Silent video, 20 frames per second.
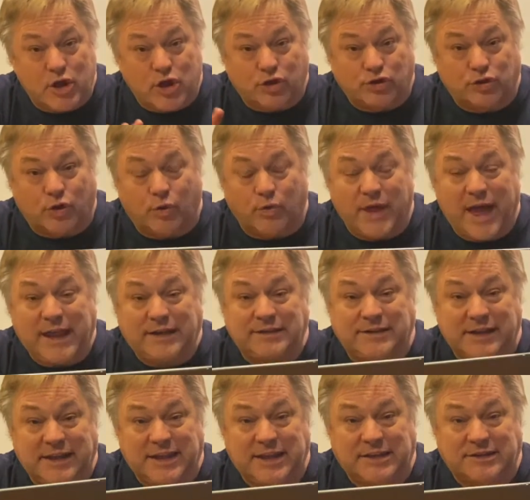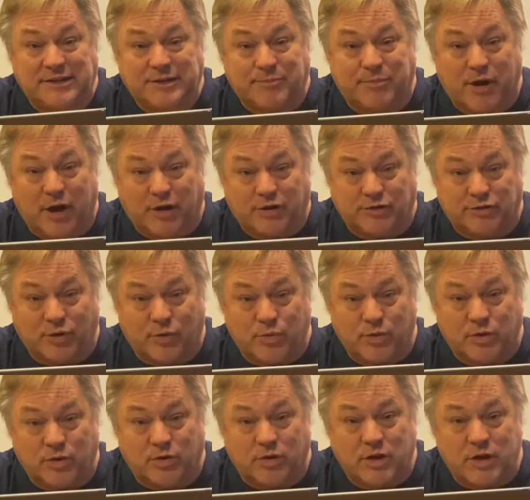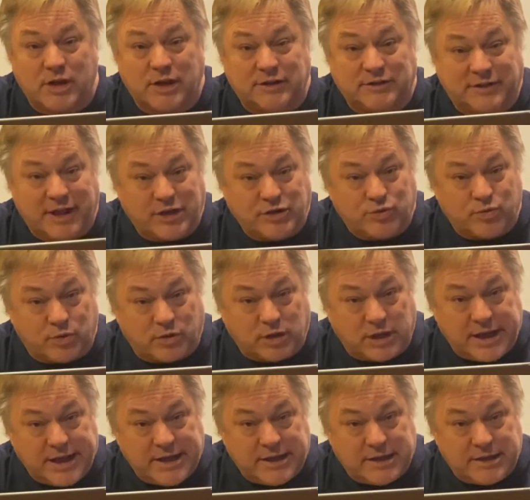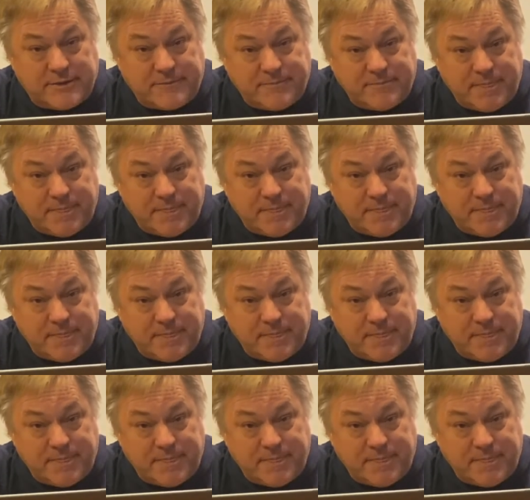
So that's the easy part. So we'll send you a link.